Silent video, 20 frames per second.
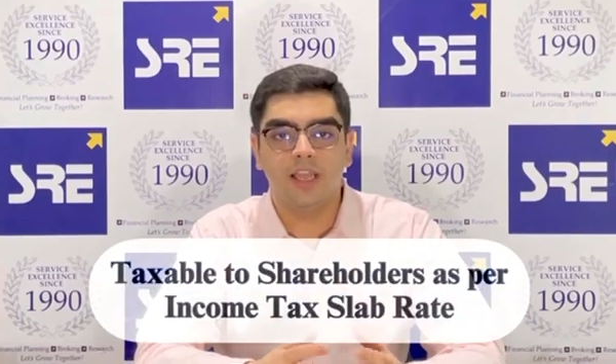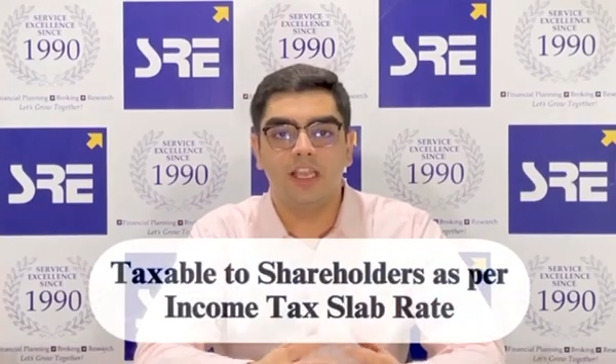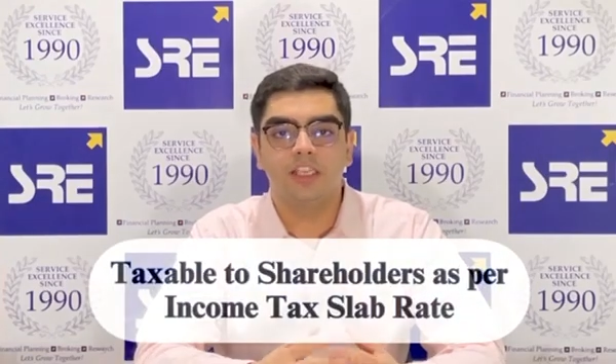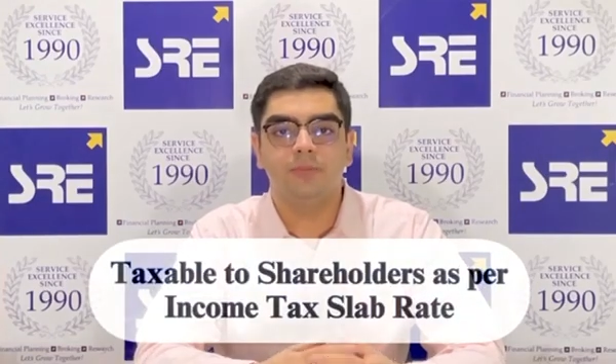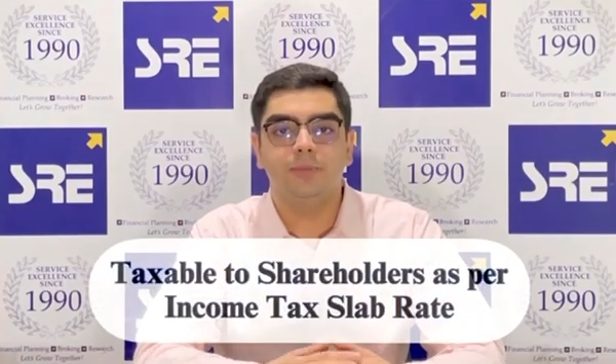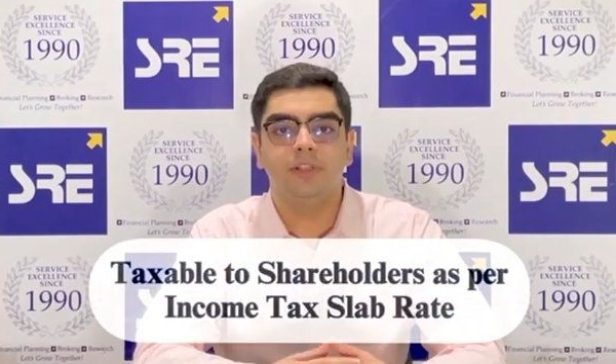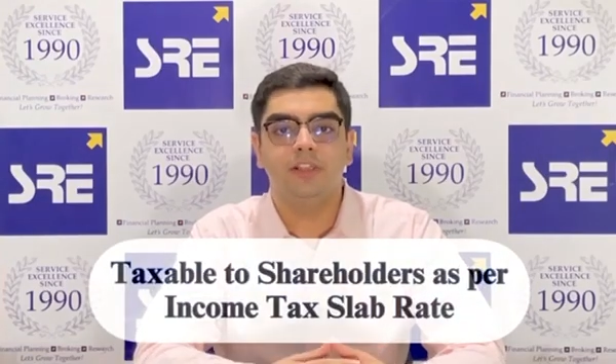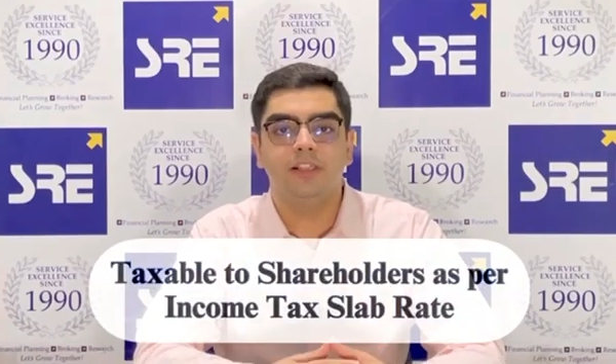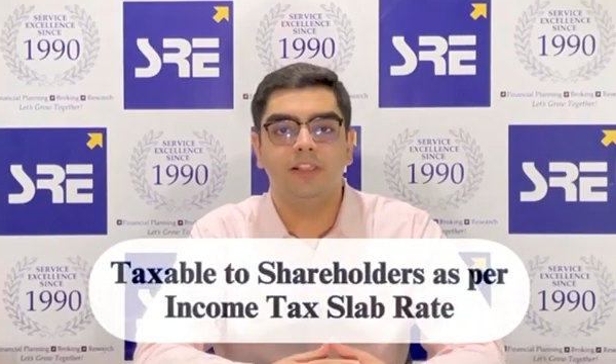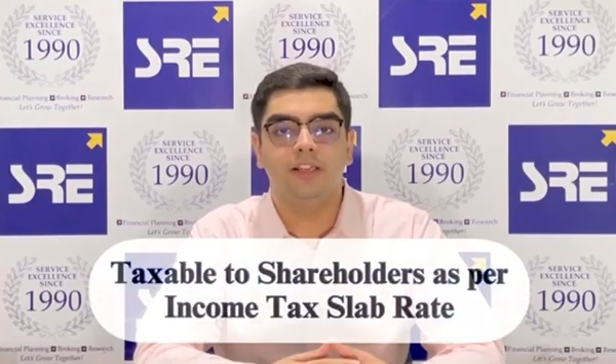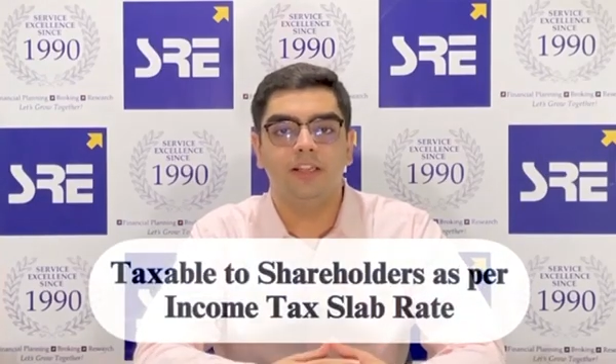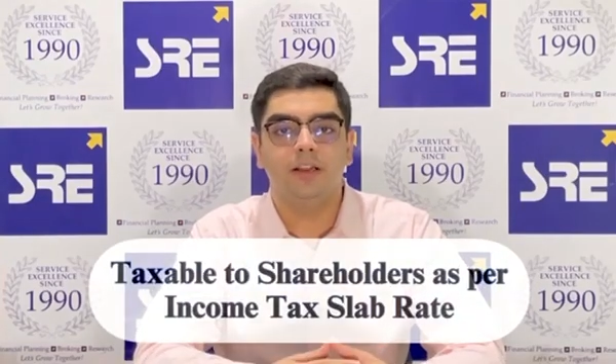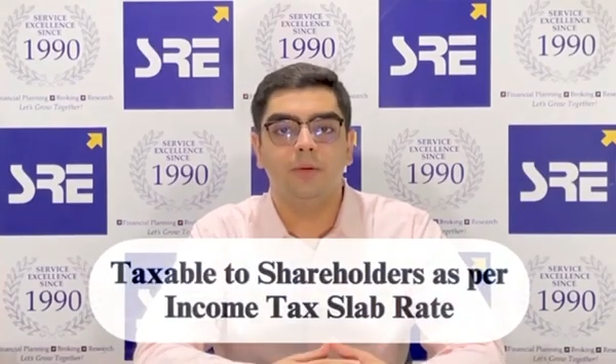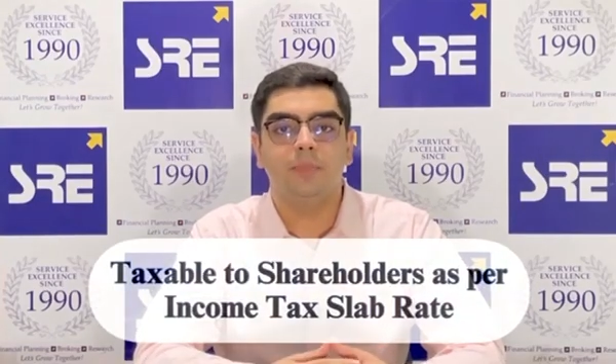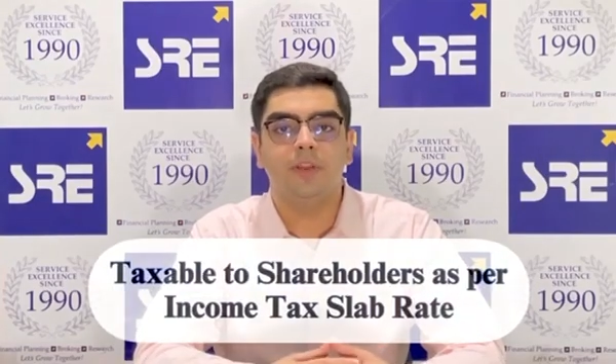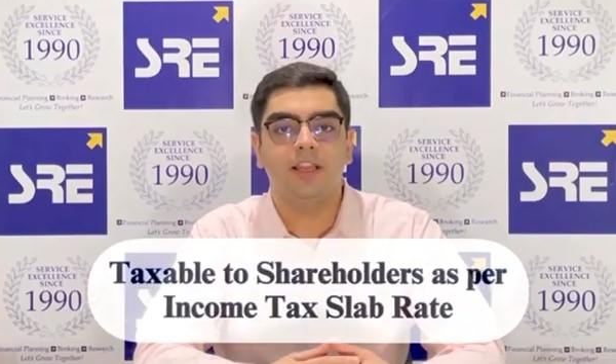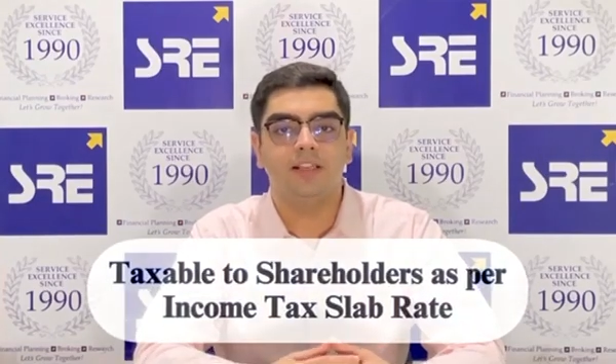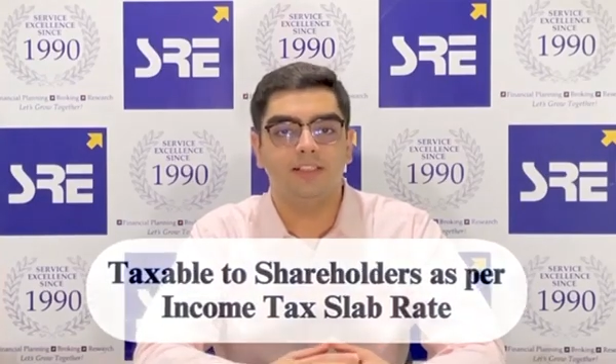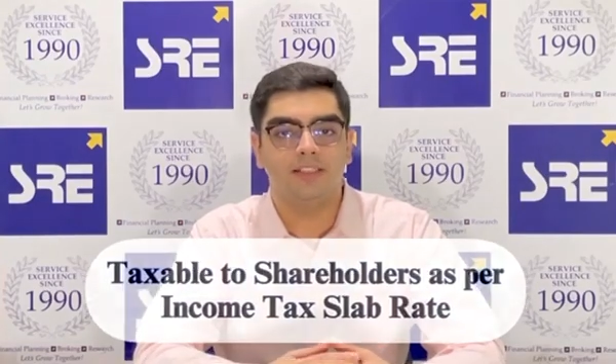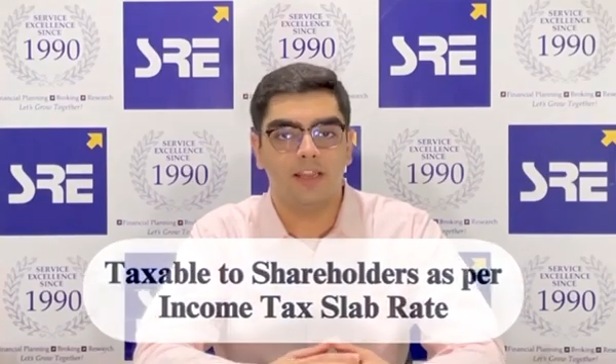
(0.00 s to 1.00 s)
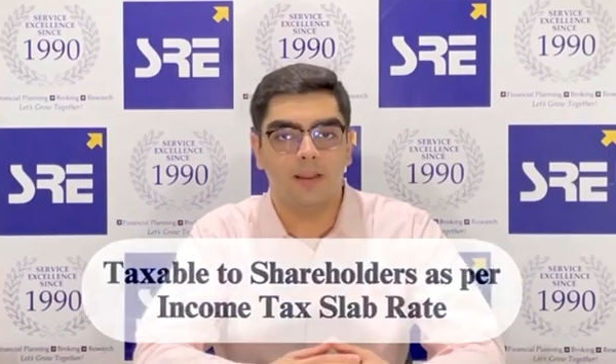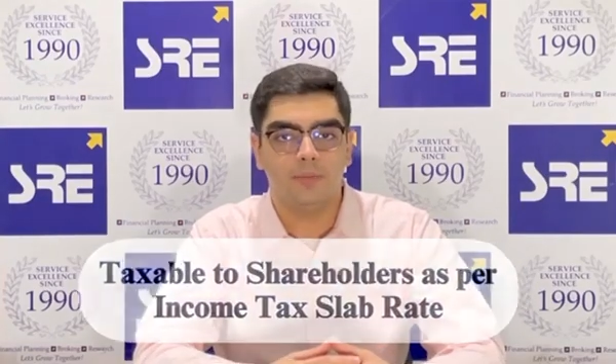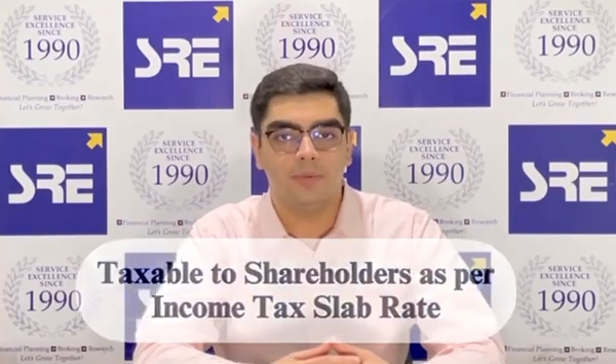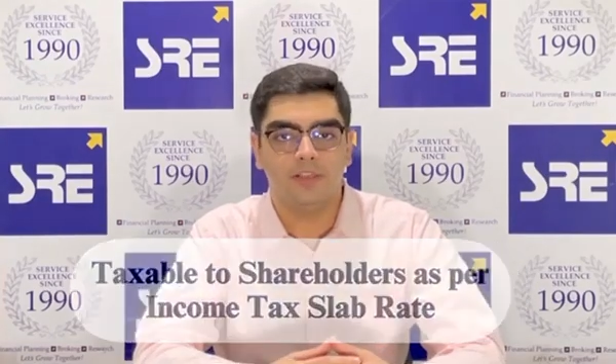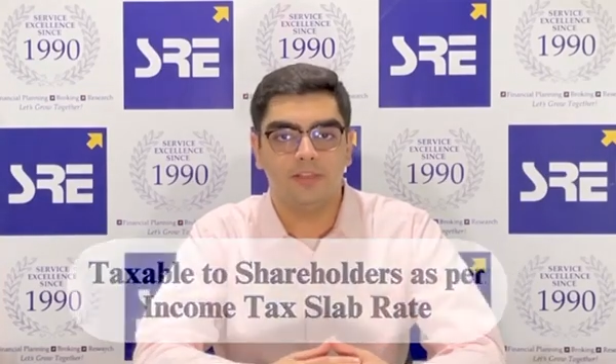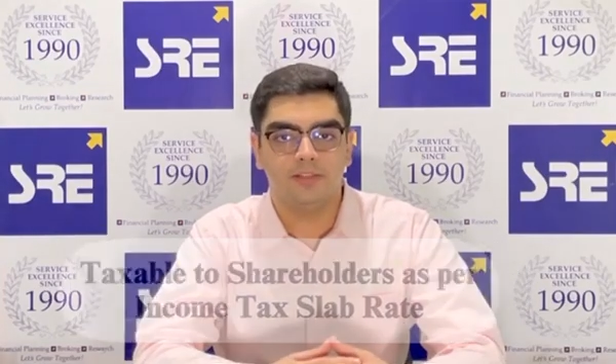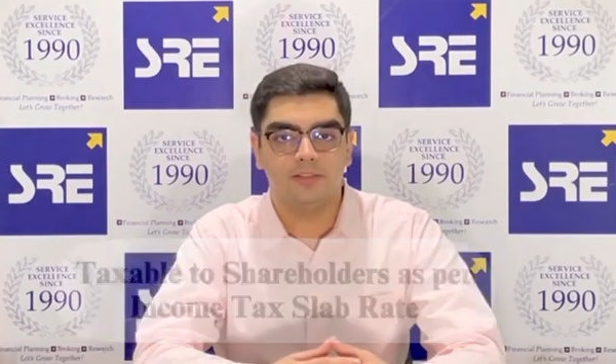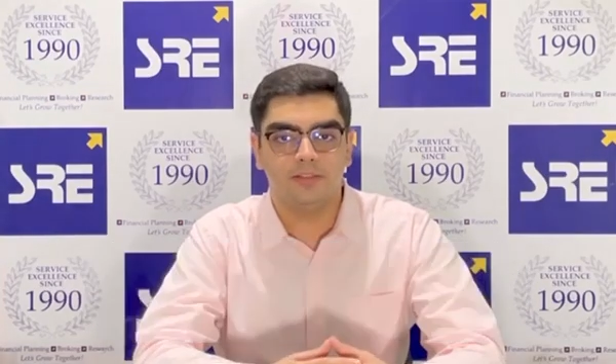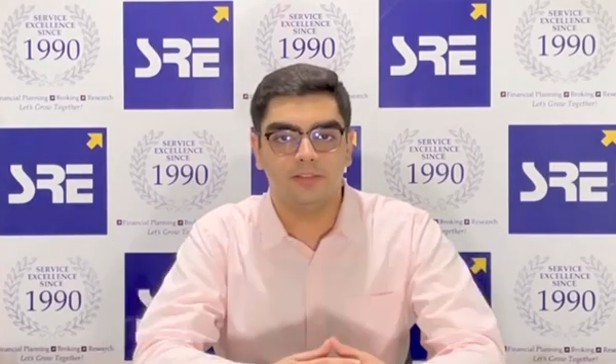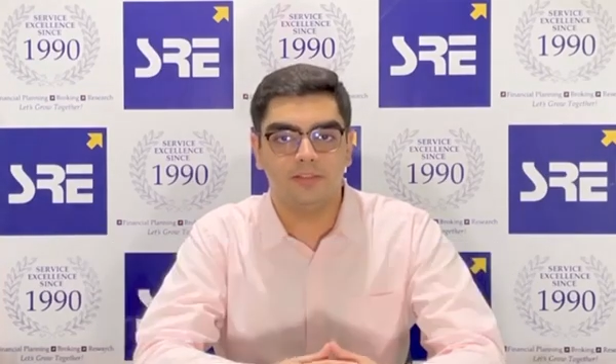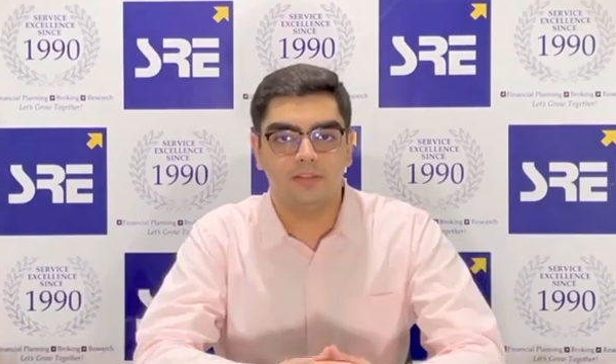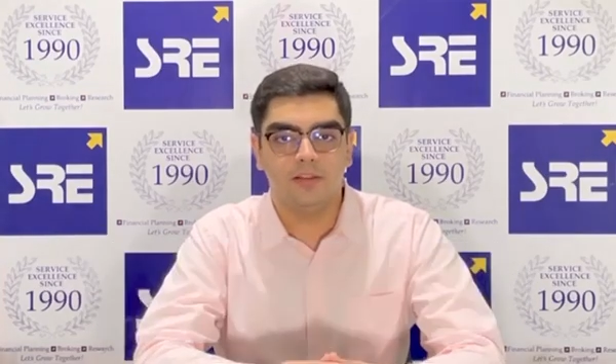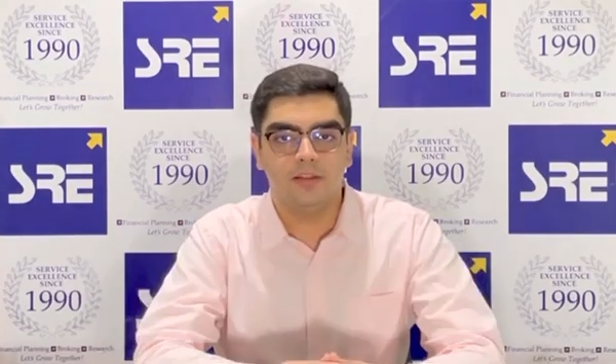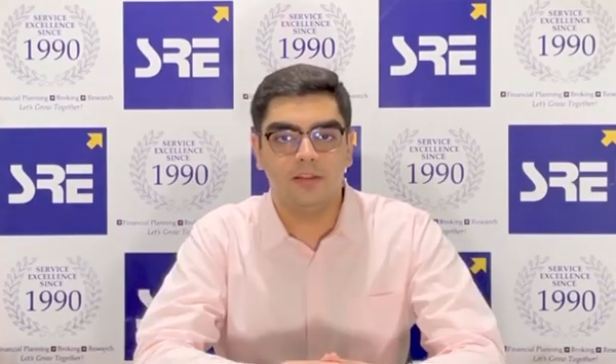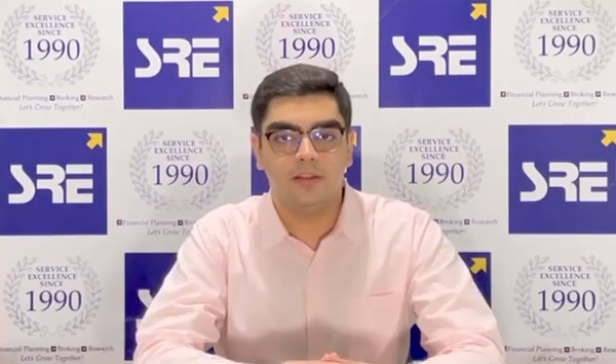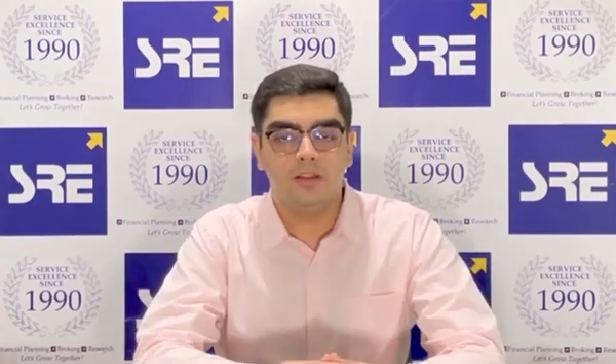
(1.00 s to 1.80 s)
as per the income tax slab rates.